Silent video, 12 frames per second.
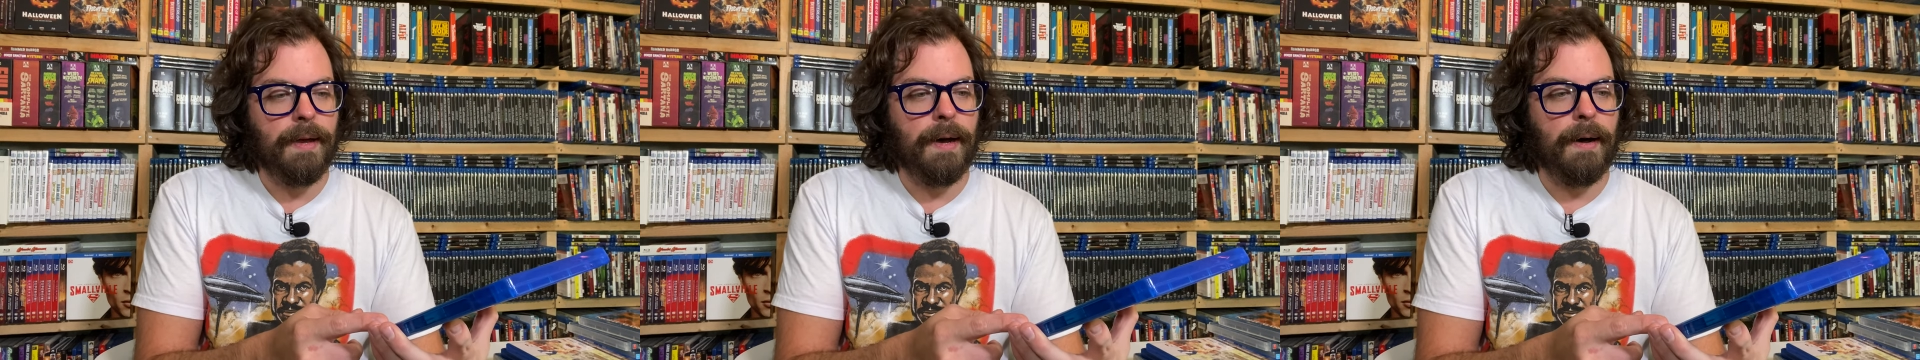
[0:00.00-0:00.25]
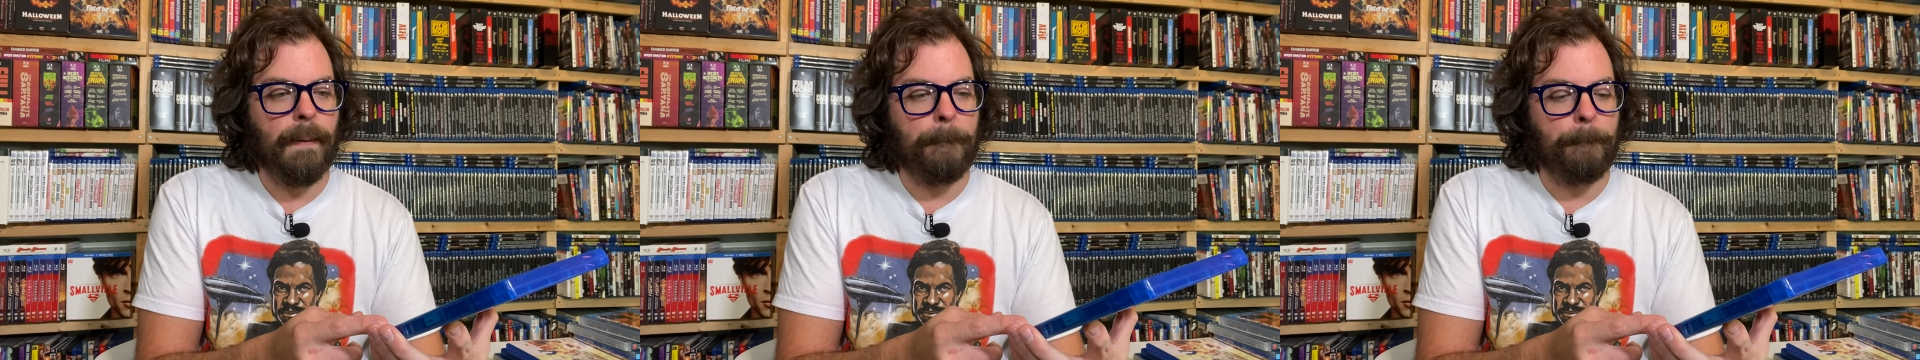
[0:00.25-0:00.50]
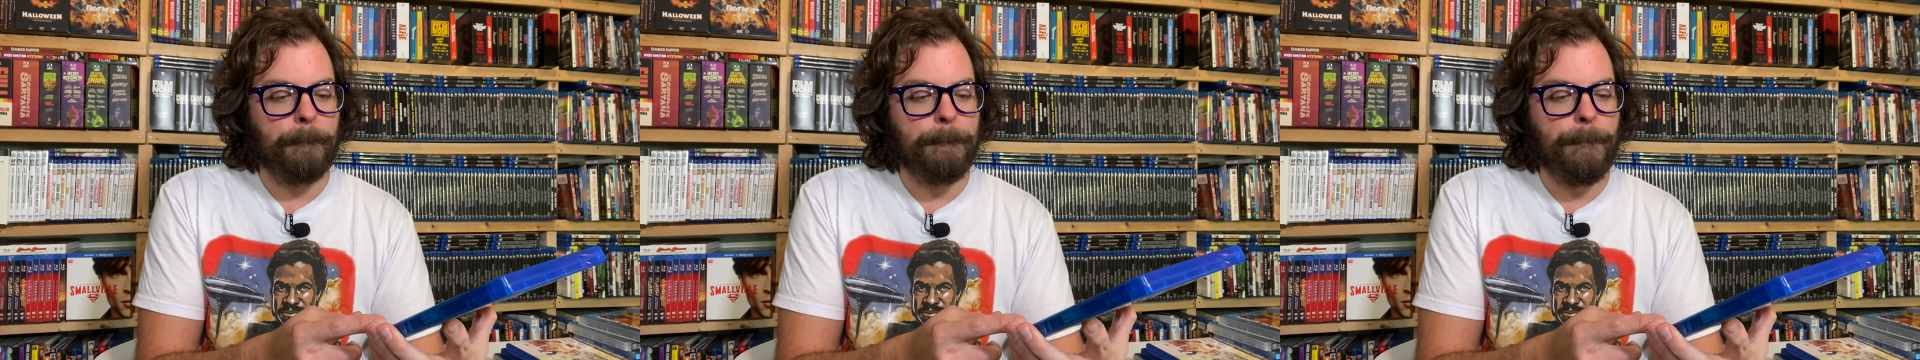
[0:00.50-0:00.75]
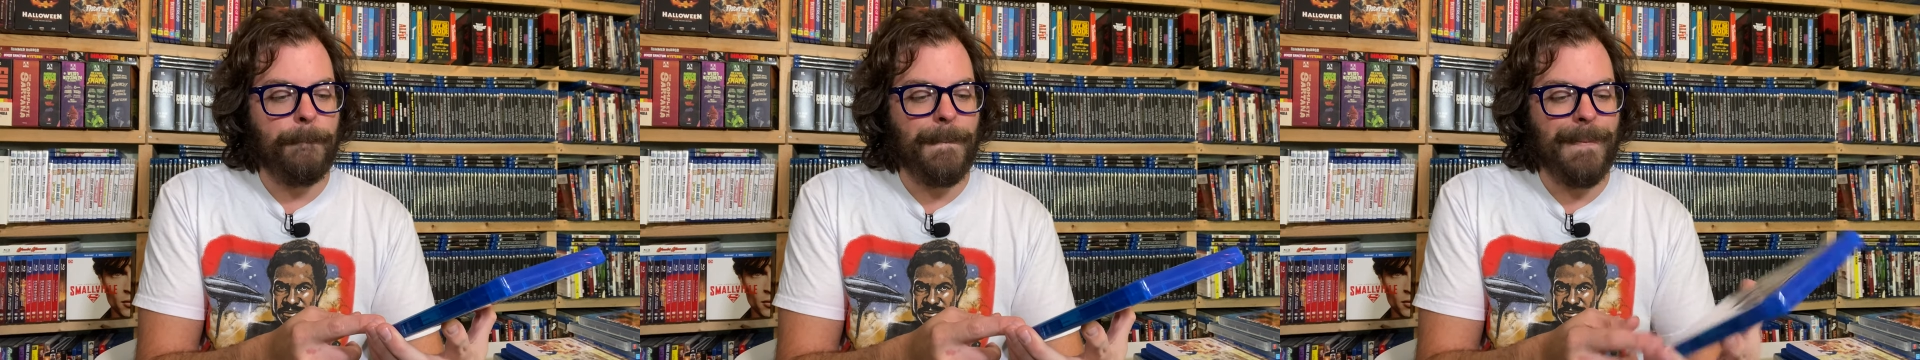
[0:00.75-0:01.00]
Um,
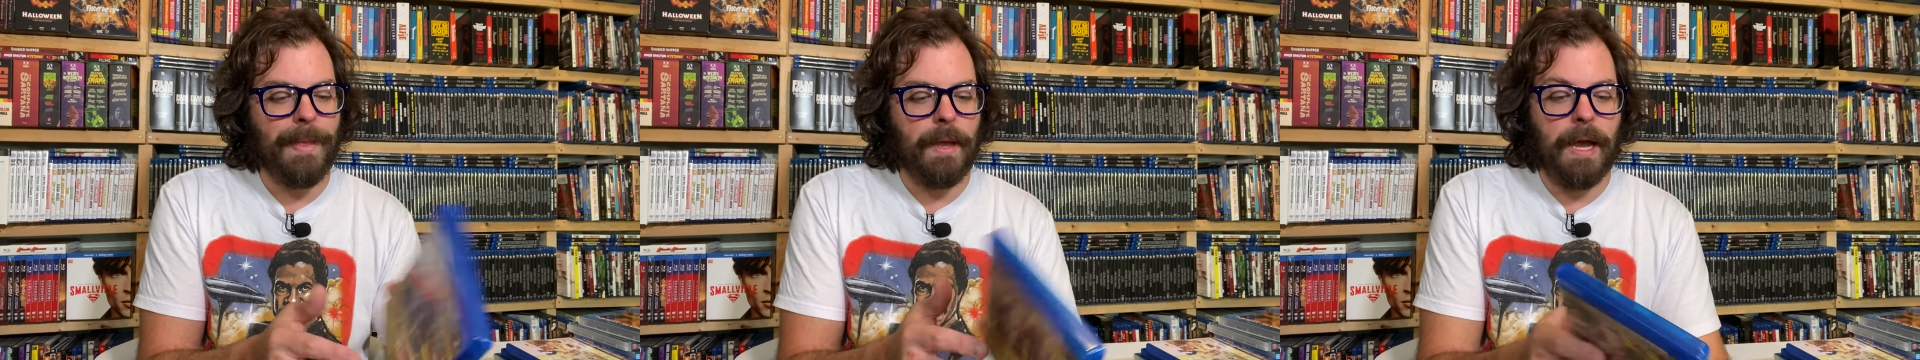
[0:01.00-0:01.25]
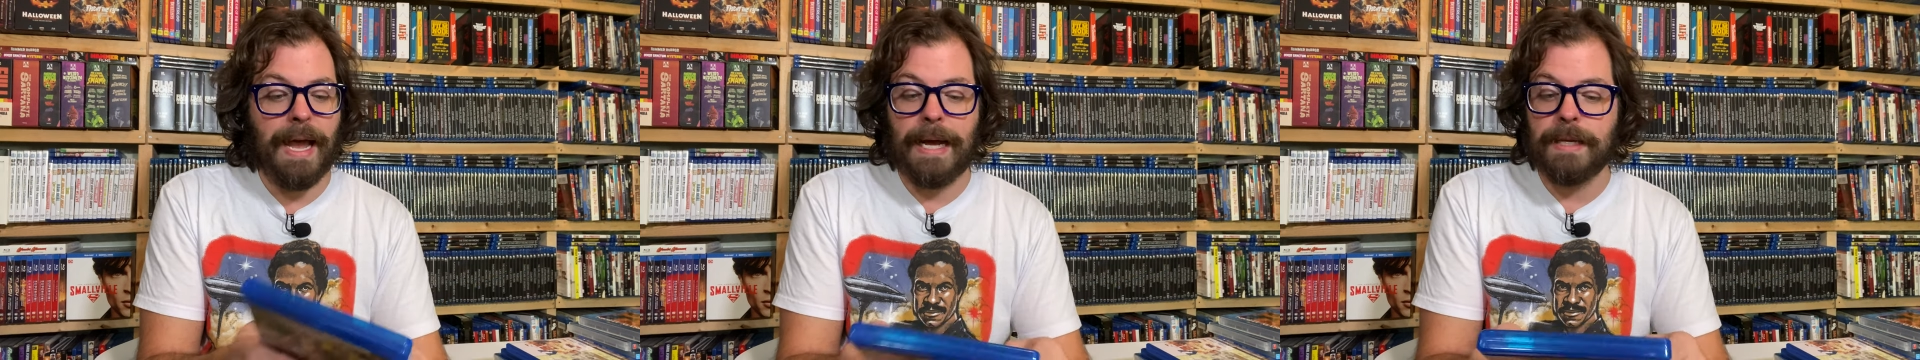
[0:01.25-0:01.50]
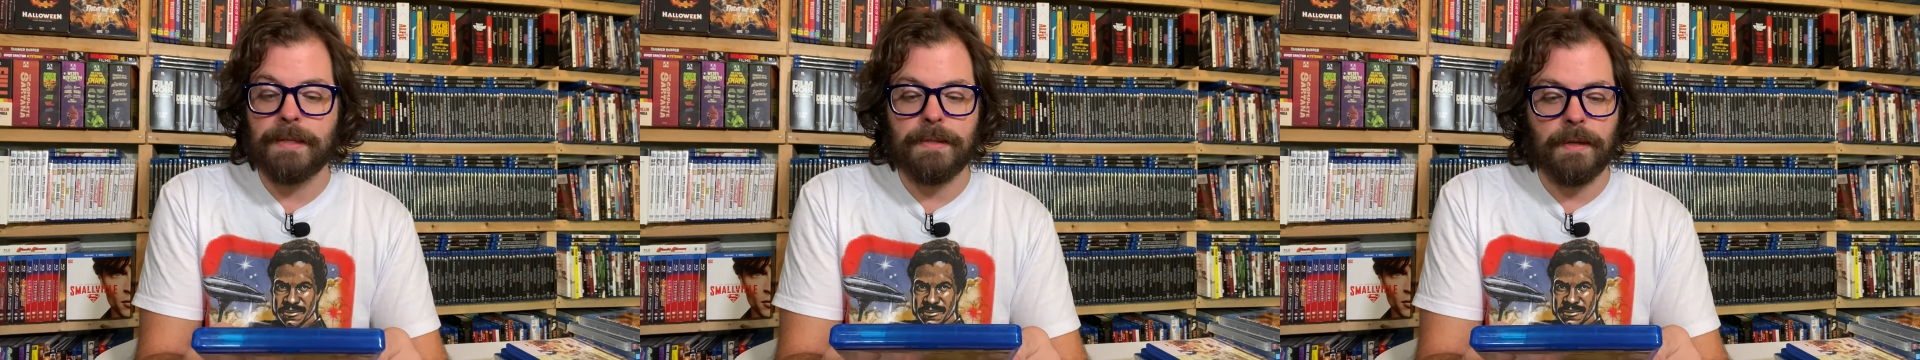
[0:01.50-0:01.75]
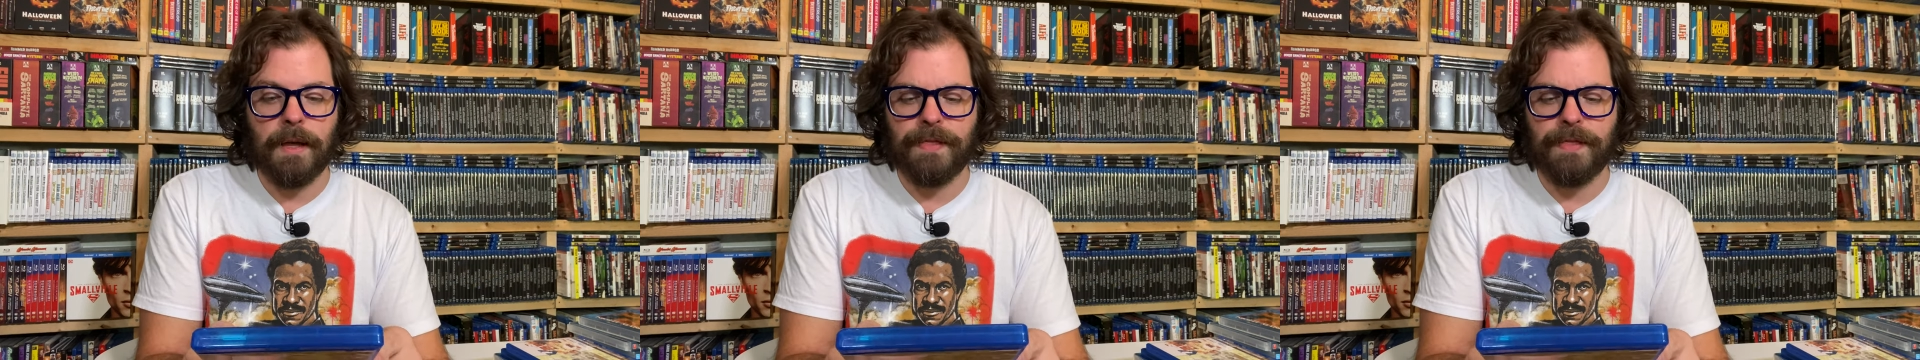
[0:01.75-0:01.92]
and I